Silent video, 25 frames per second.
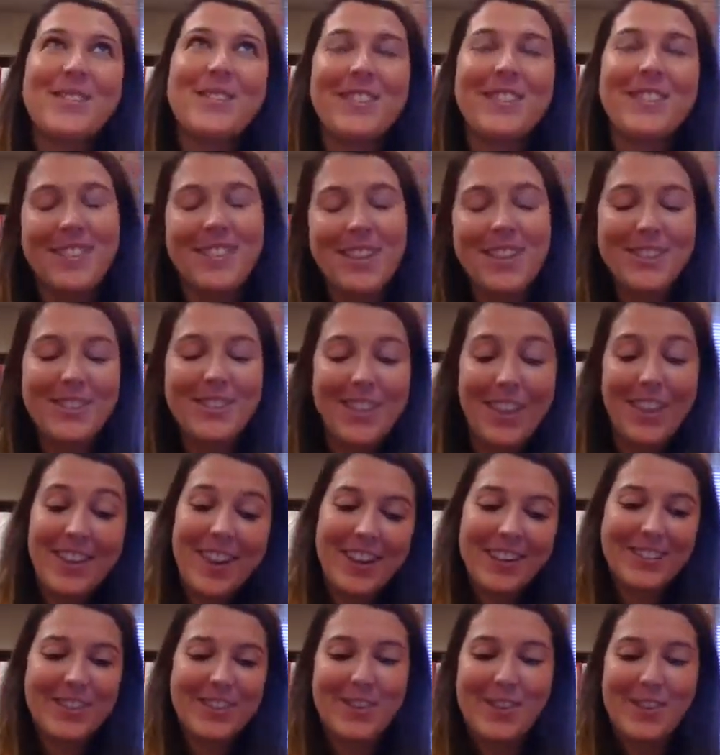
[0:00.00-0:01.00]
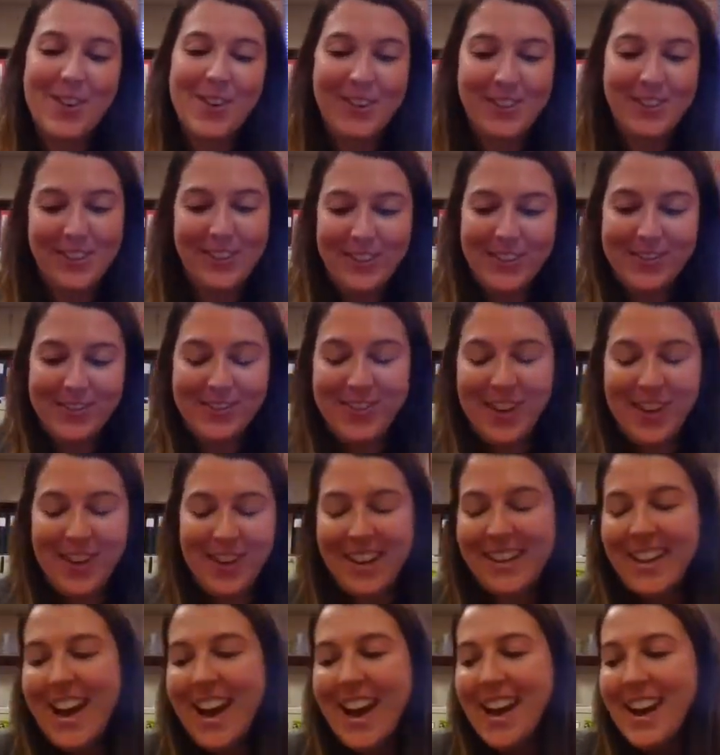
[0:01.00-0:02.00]
These next two questions are
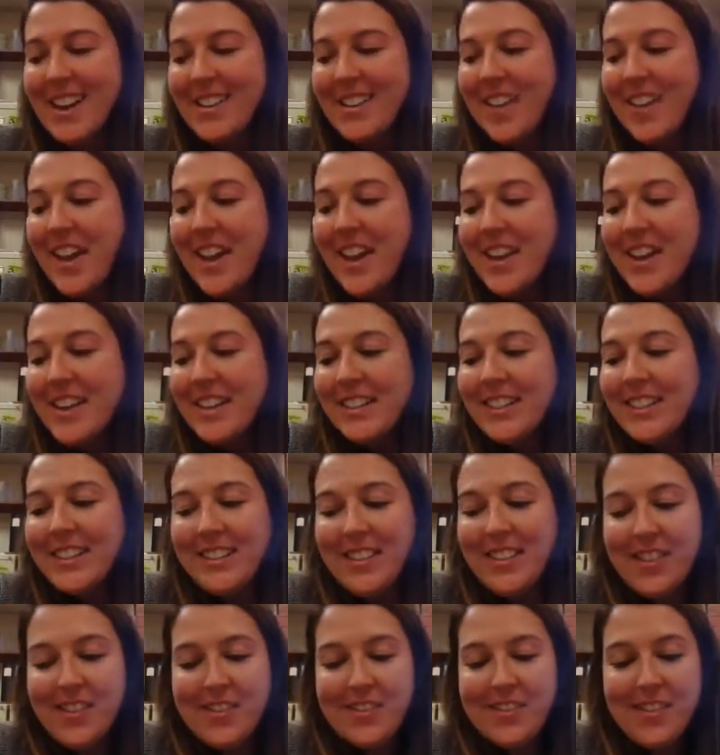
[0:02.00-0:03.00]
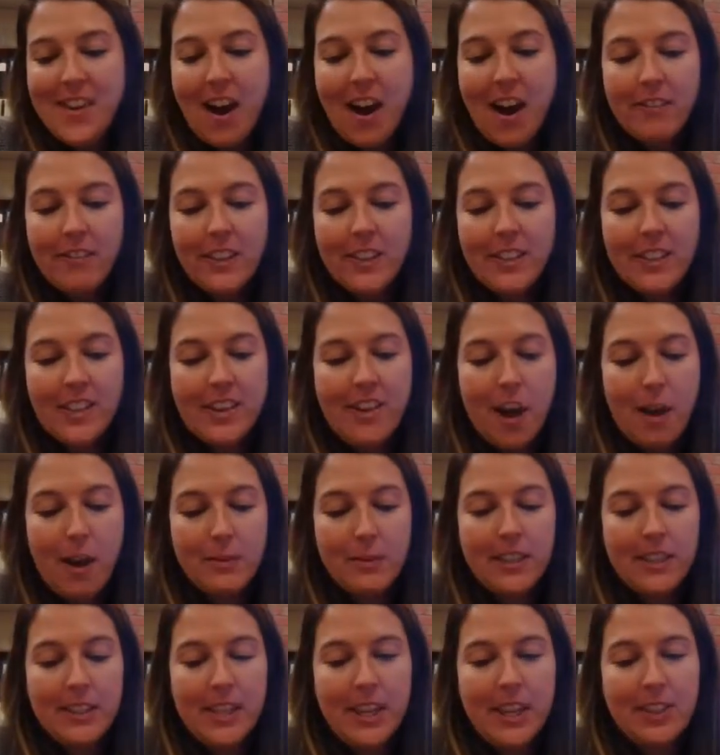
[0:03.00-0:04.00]
fun. So obviously
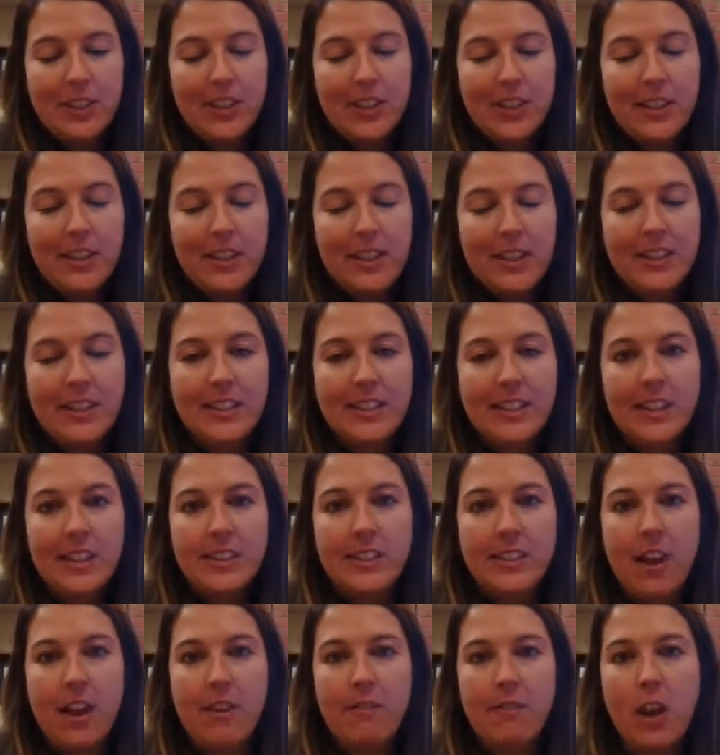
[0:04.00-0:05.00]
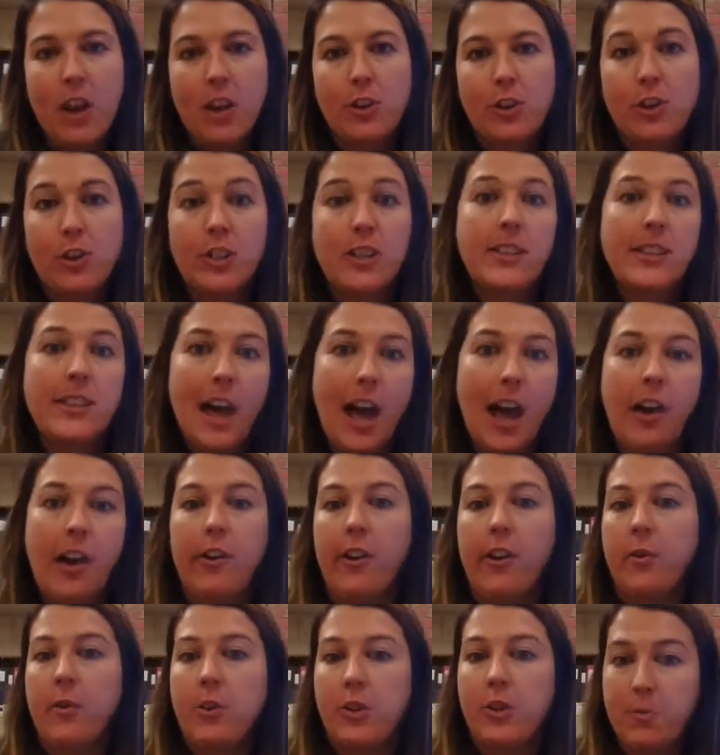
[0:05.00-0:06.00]
compensation consists of not just
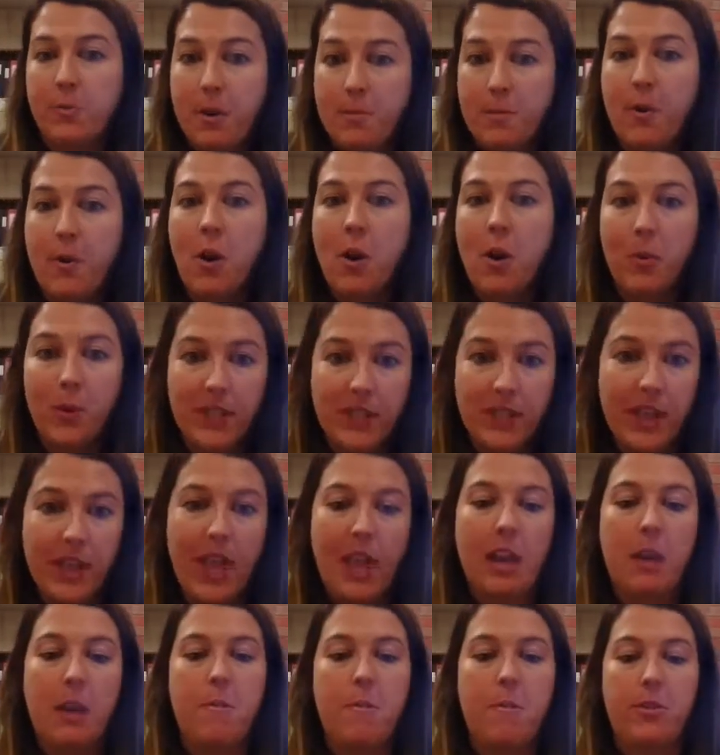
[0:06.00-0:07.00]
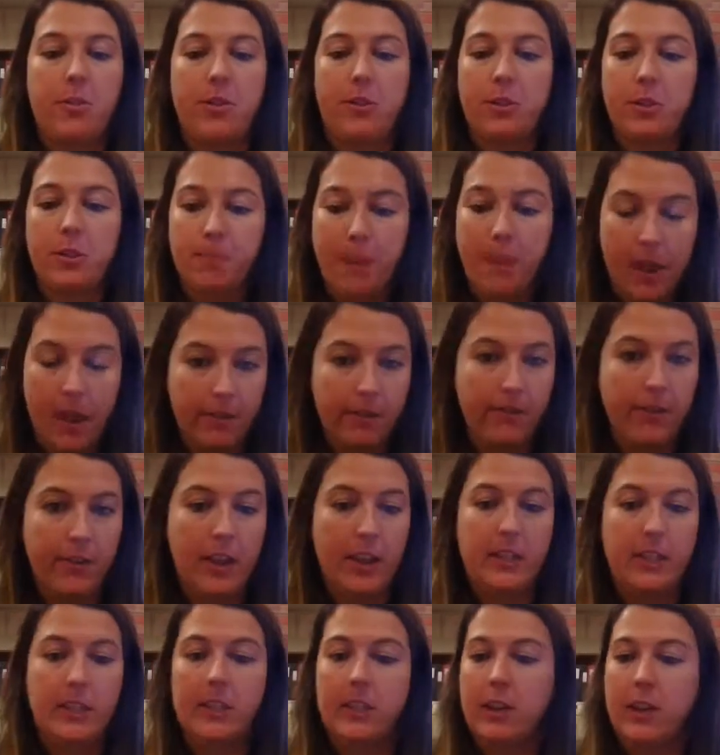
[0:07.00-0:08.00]
salary, which people always think, but there's
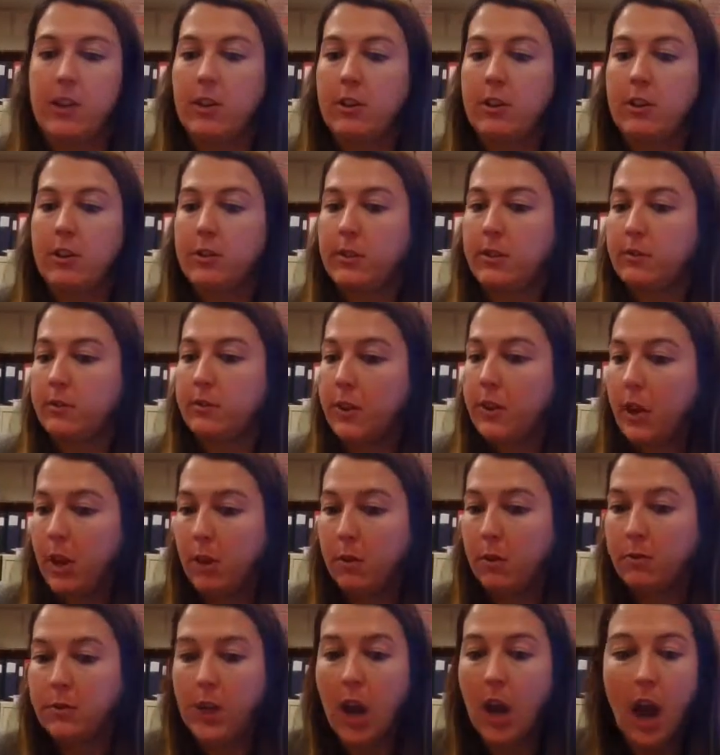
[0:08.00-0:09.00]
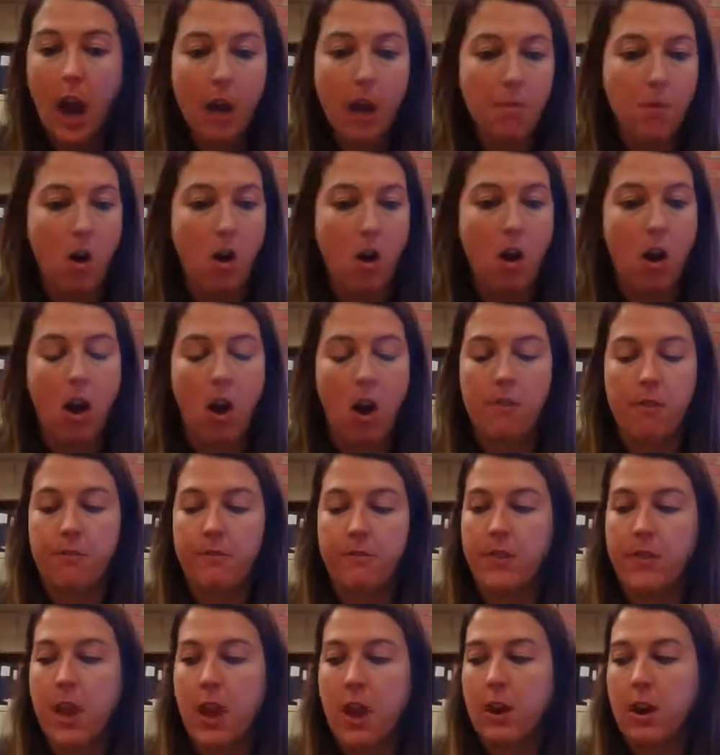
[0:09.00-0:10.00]
benefits, there's, time off,
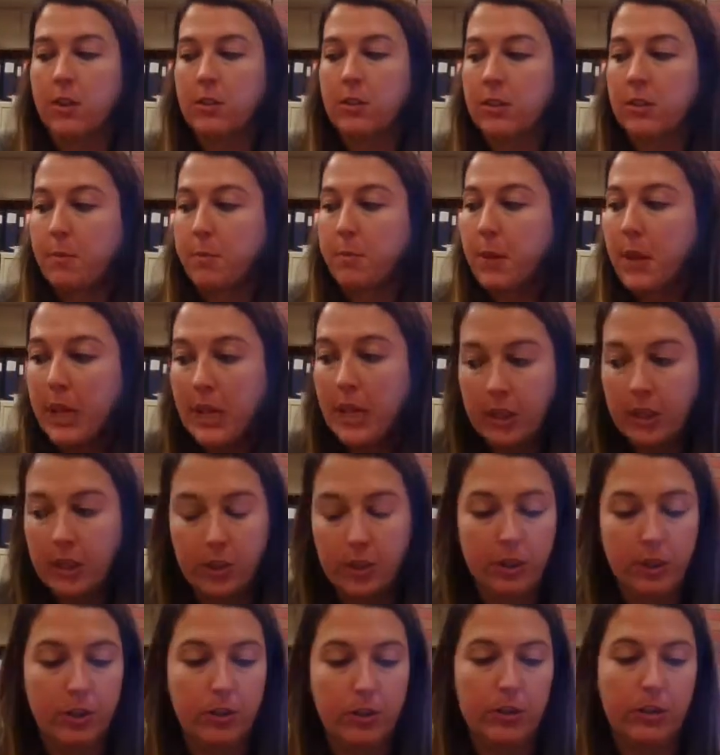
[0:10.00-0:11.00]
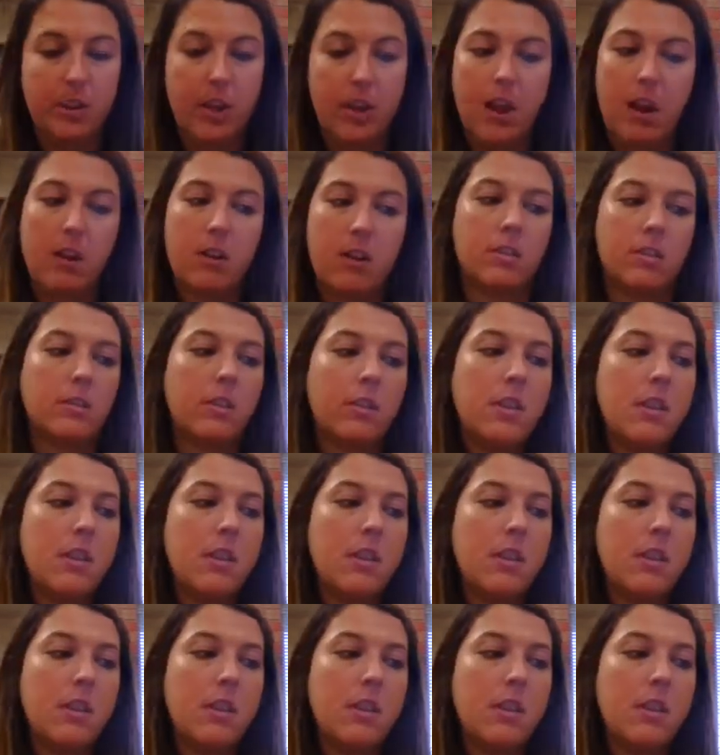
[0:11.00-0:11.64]
there's the PSERS, there's